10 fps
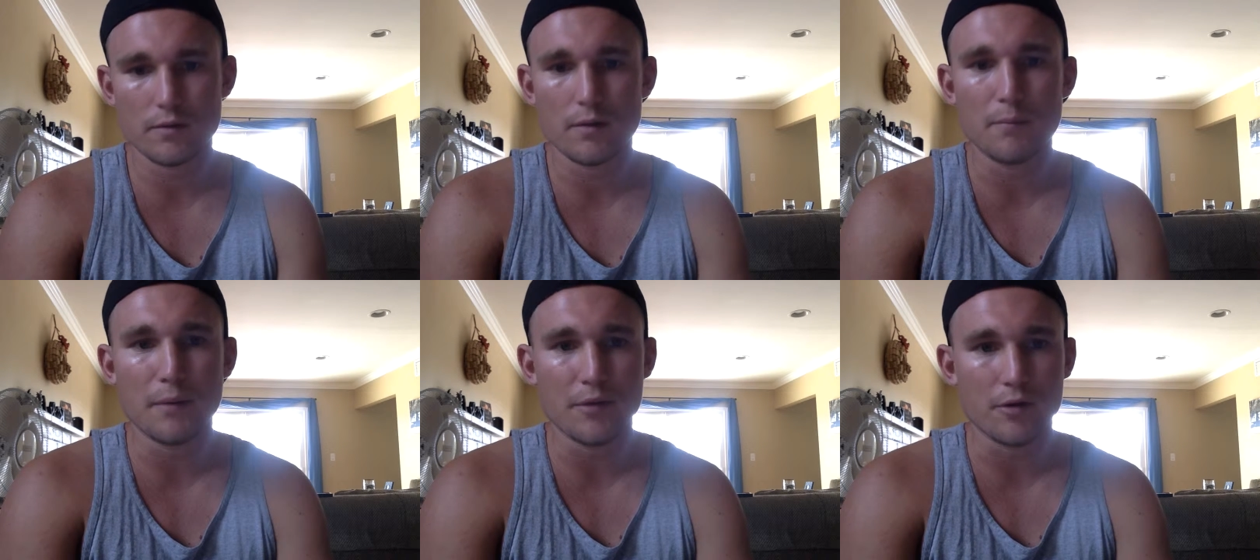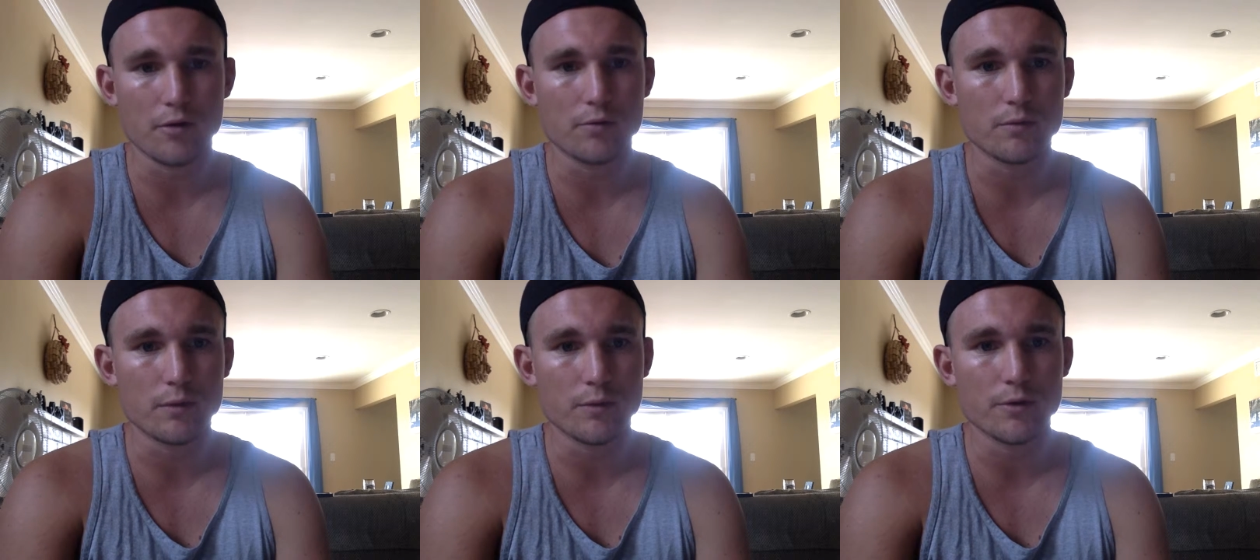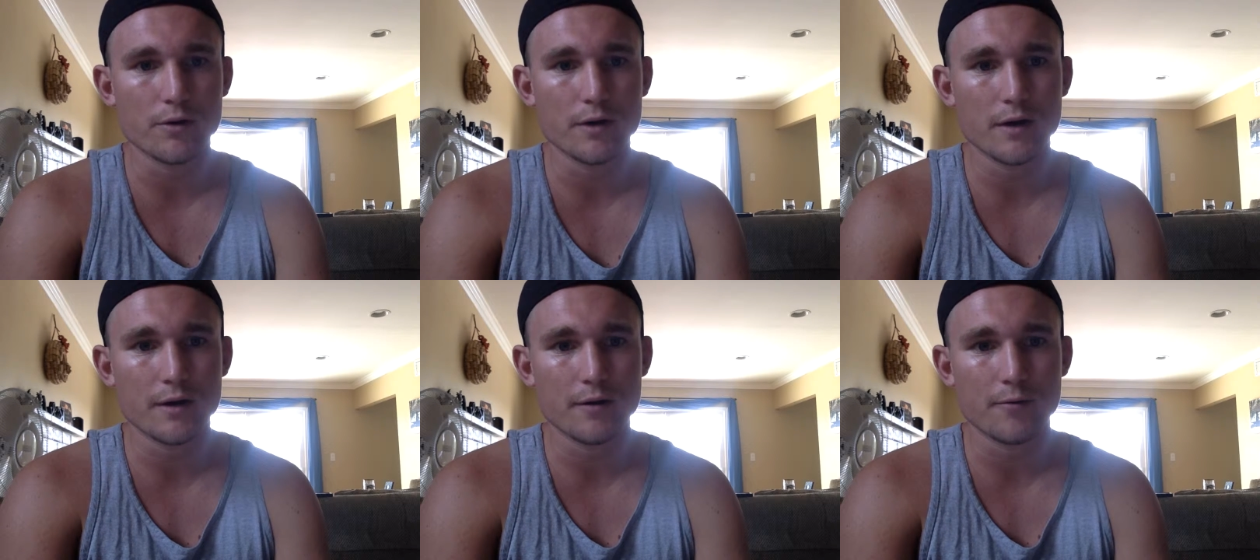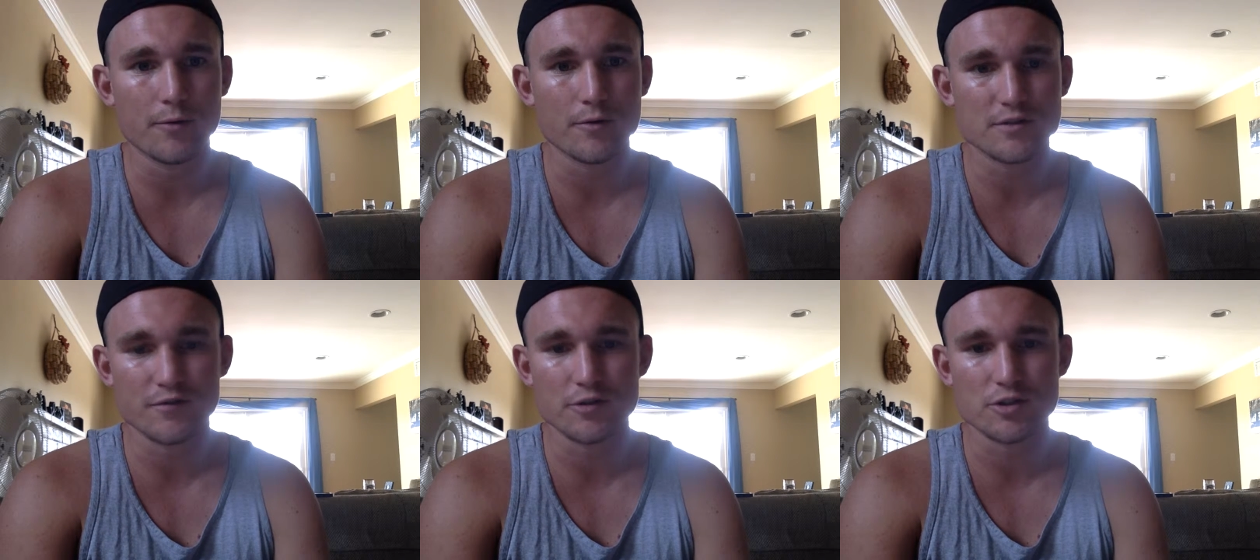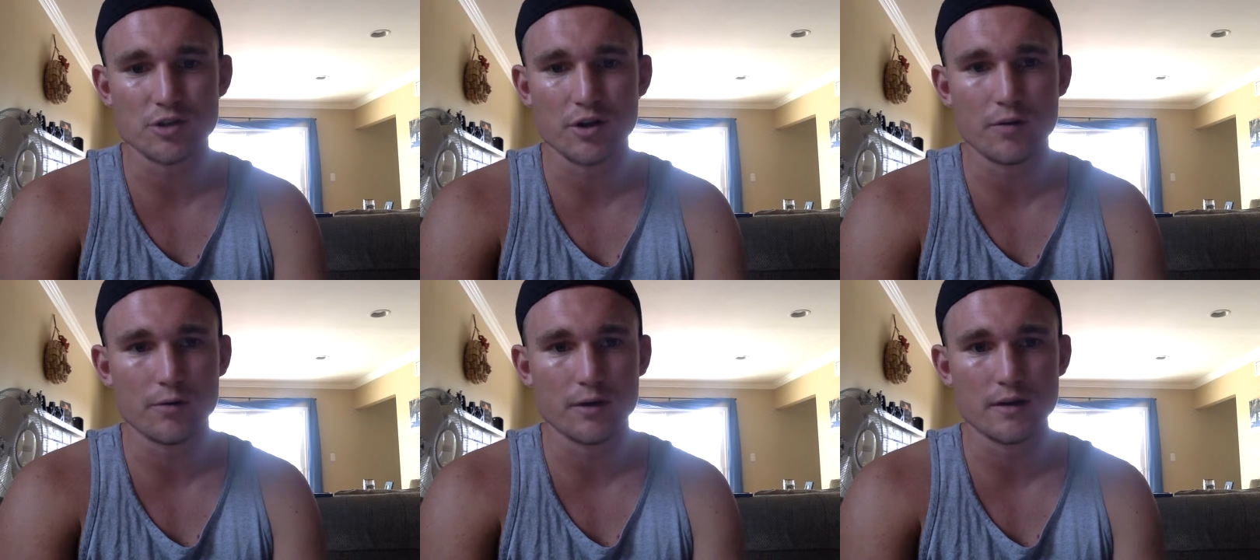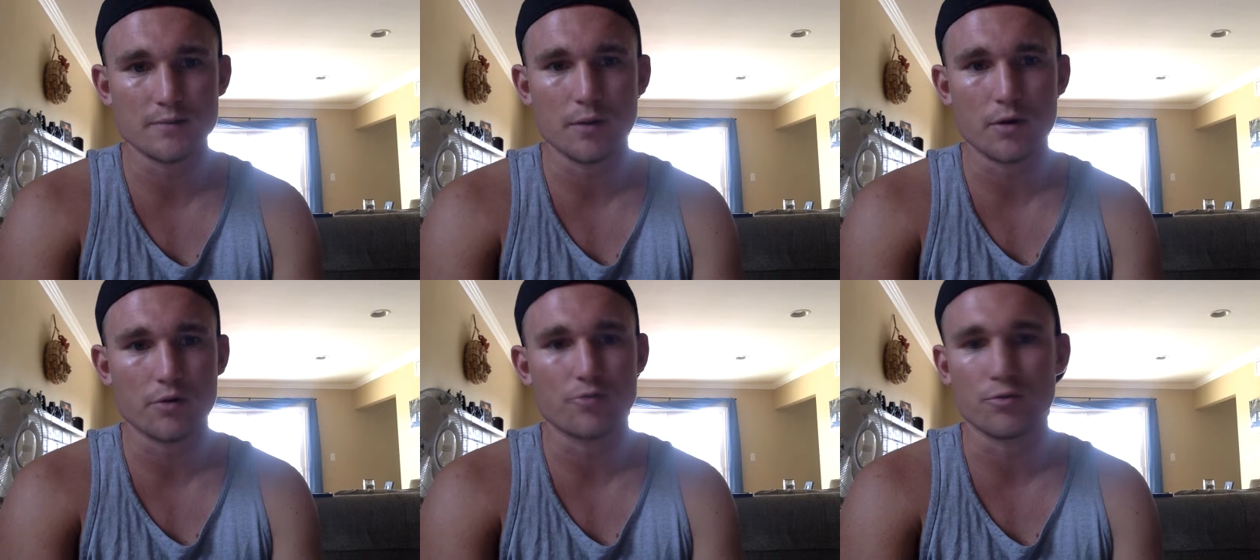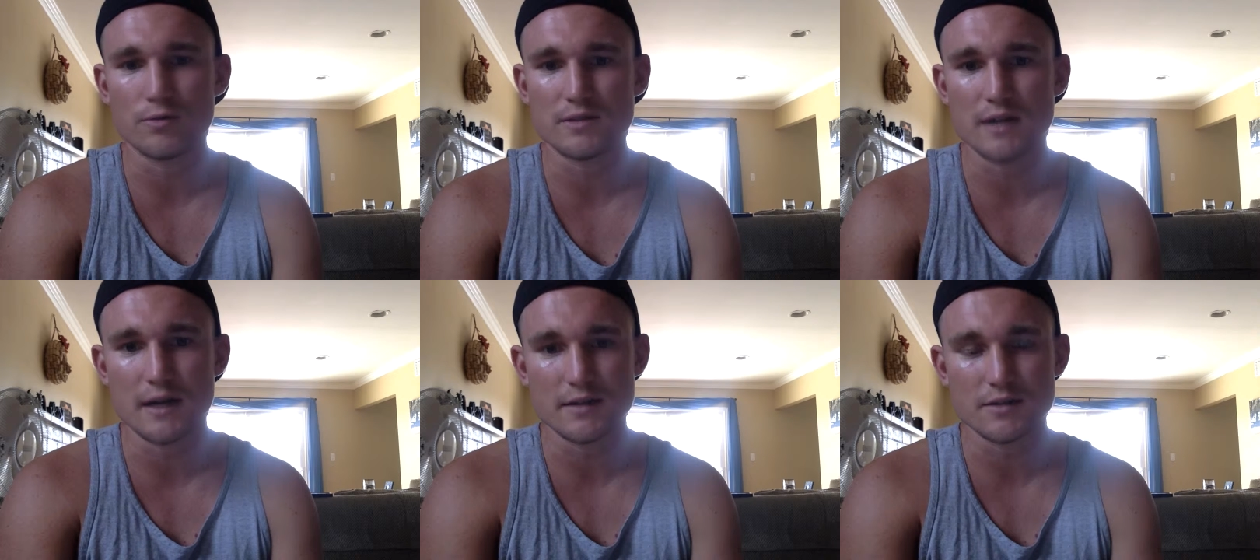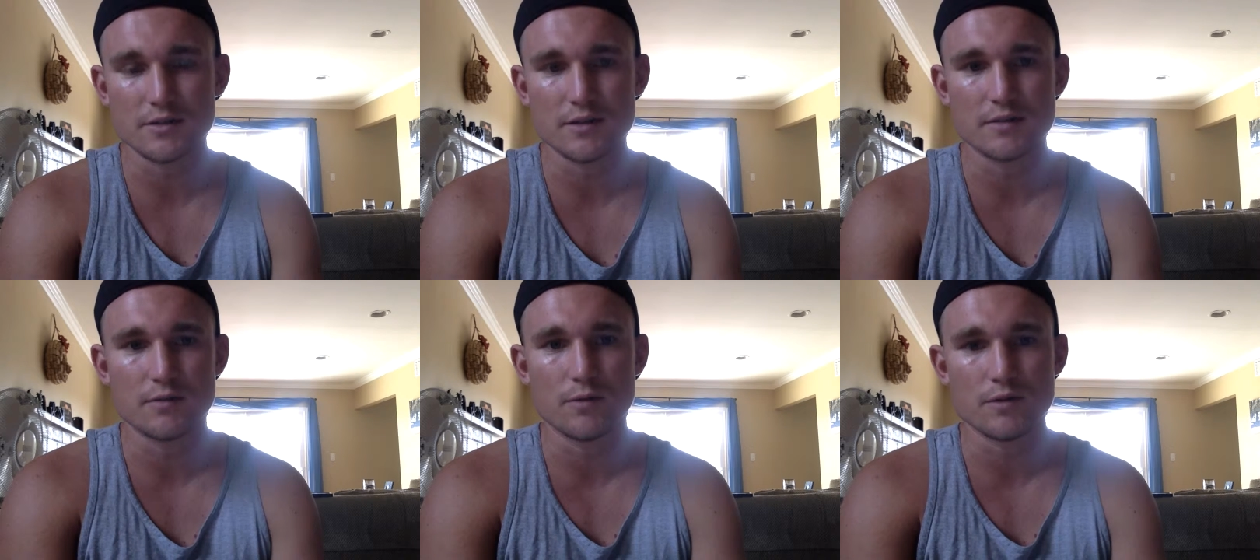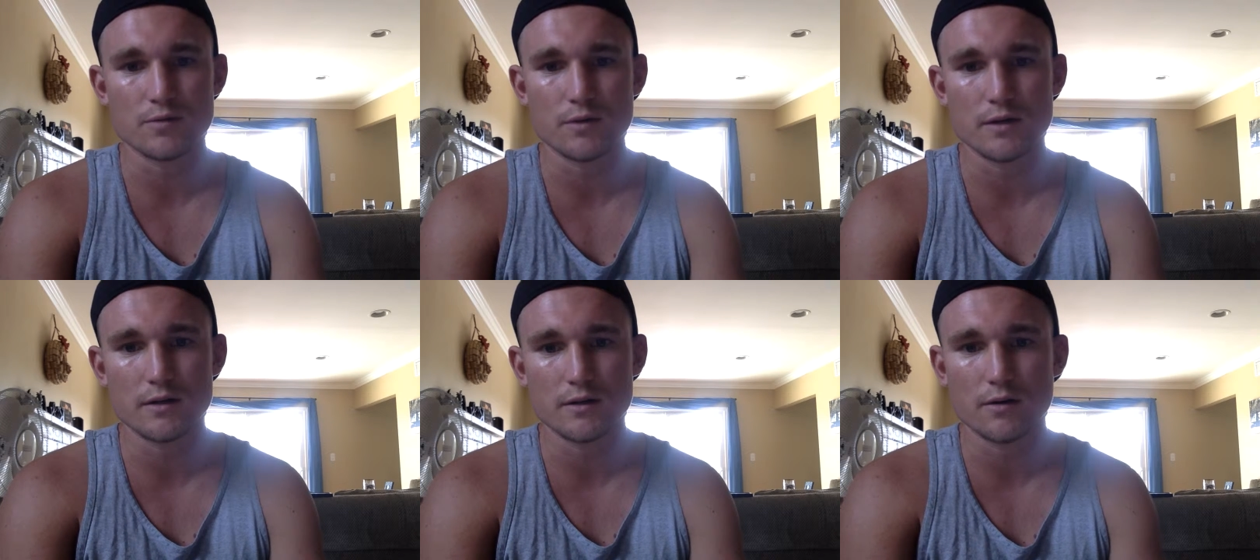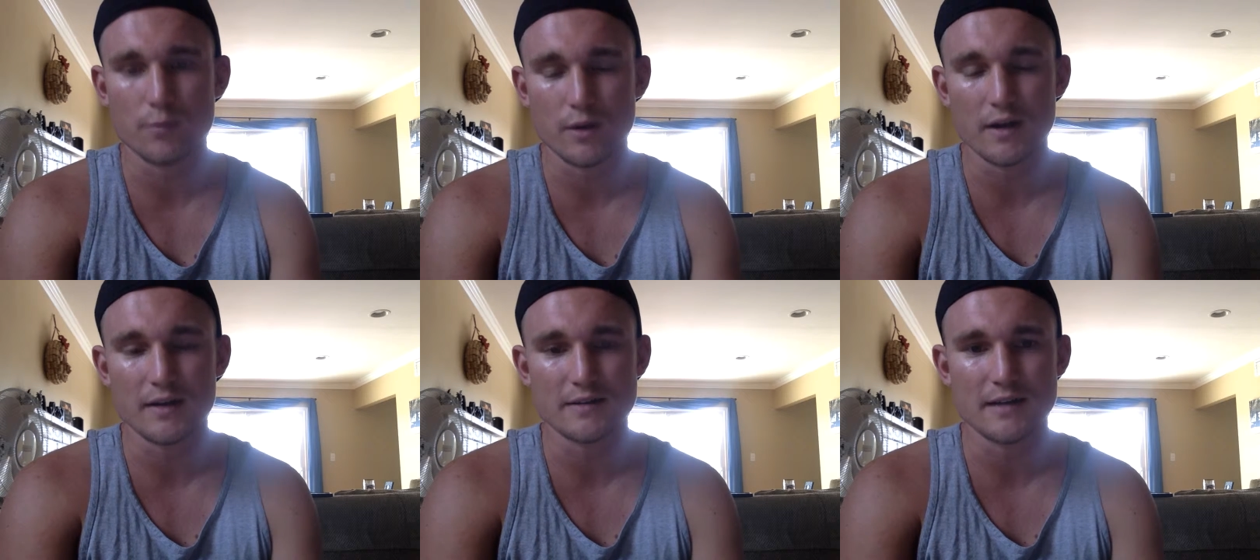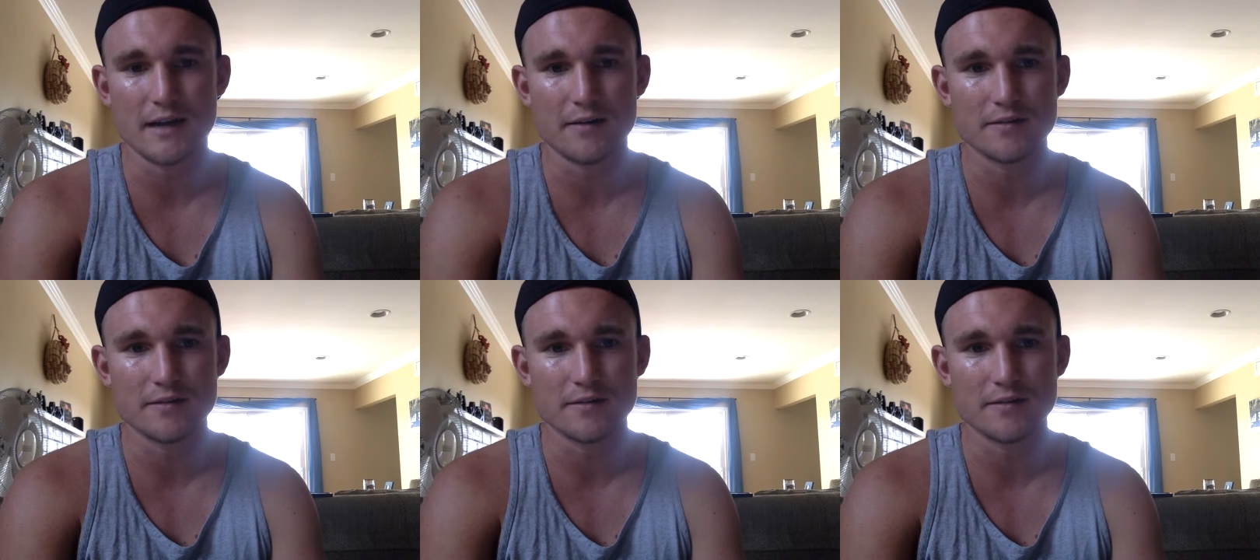a month ago when we were first started, where his ball control was not as good as it once was, or what it is now.